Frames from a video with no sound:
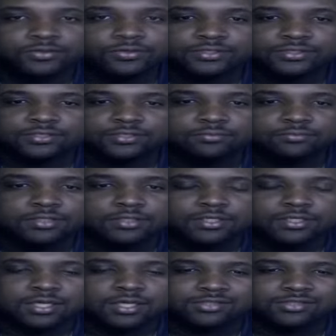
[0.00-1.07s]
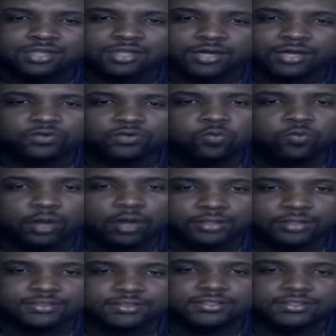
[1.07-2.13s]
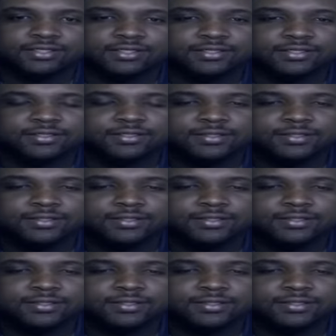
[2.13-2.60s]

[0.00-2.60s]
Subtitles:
team, has a lot of quality on it.